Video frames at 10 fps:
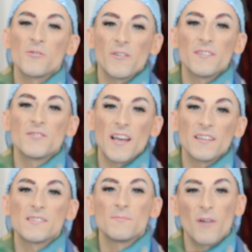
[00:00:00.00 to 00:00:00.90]
Jordan
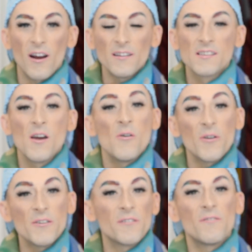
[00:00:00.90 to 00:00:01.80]
J Sparks,
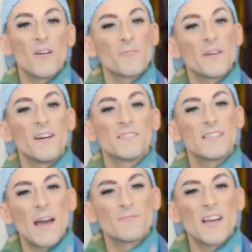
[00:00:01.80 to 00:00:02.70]
or you can follow me on
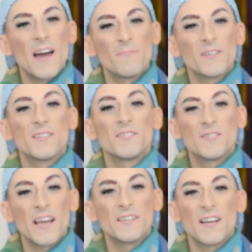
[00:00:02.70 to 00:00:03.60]
Snapchat, which is
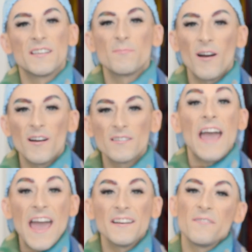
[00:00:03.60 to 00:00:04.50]
JJ Sparks.
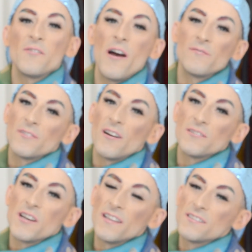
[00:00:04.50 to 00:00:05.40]
And if you haven't got
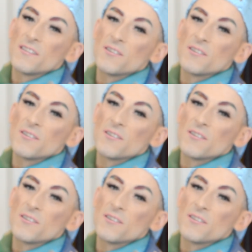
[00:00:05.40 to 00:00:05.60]
a chance